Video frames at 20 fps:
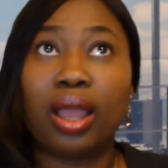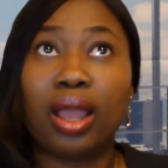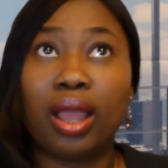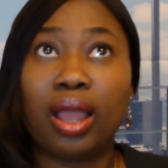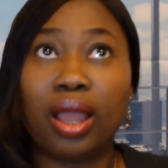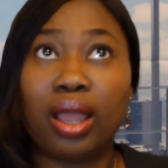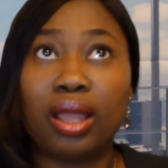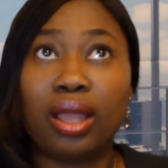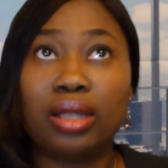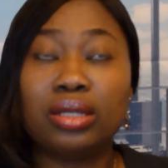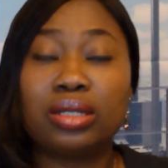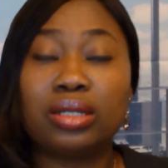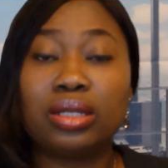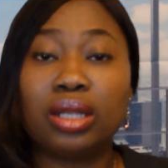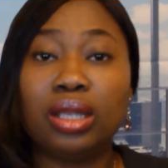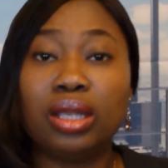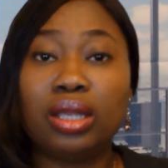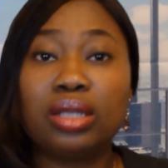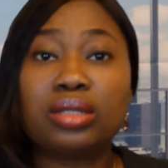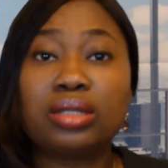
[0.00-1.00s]
and
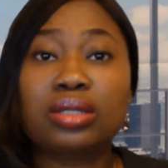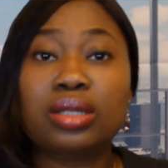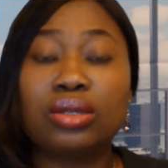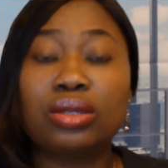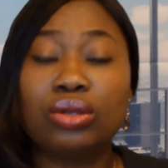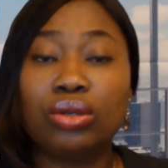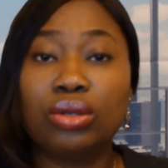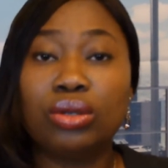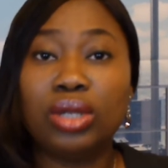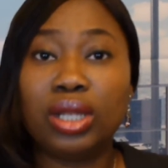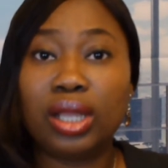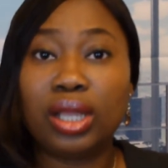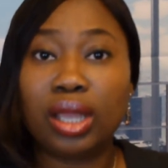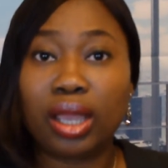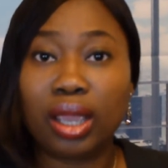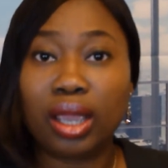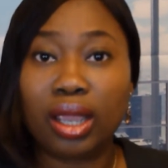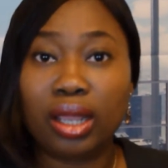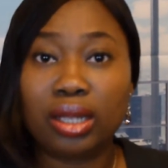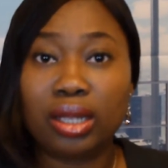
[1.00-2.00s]
it can only
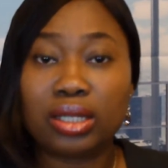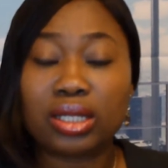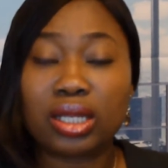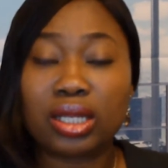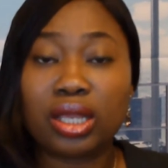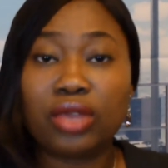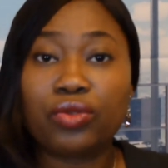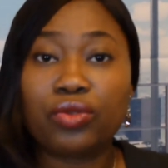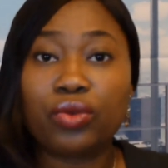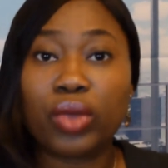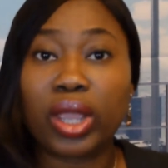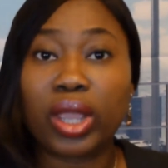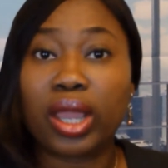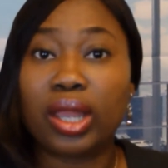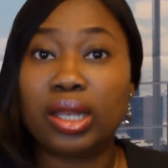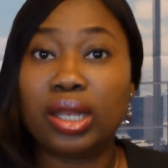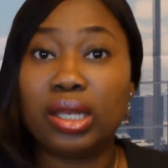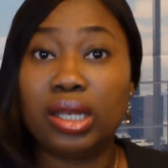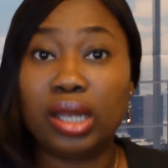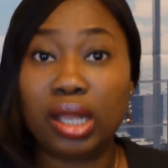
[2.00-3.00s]
end if we
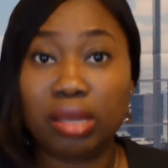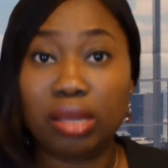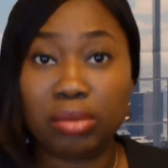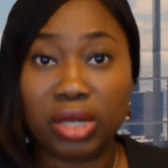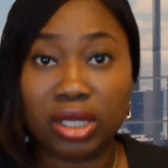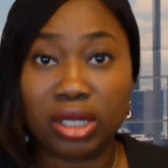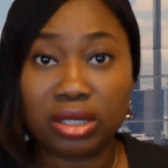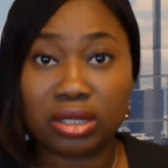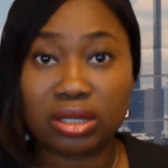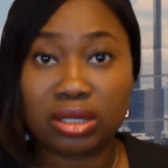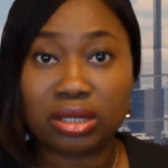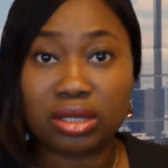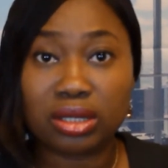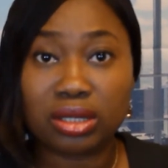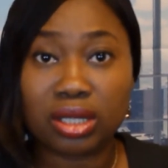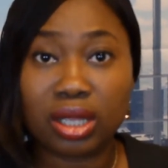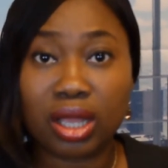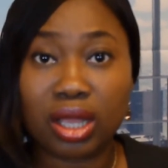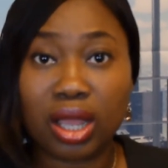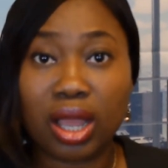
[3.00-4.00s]
can name
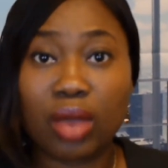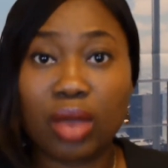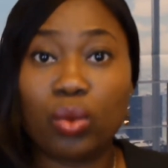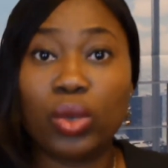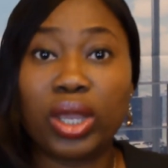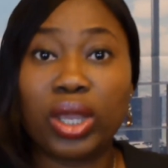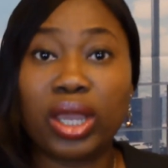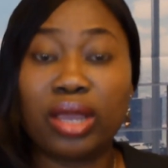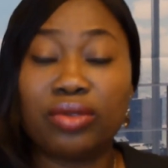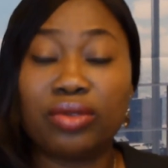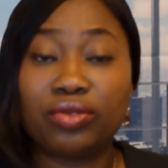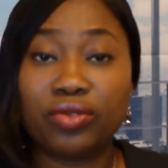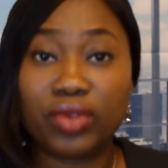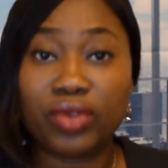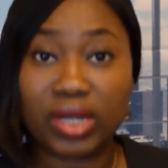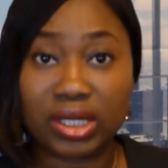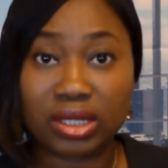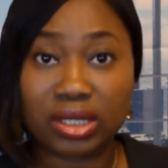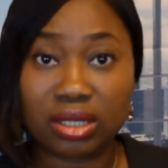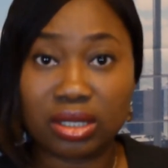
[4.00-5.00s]
it and we can
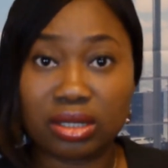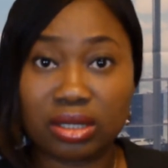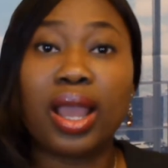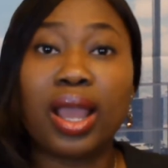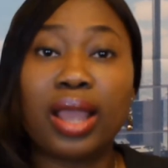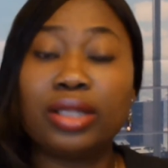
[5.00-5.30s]
fix it.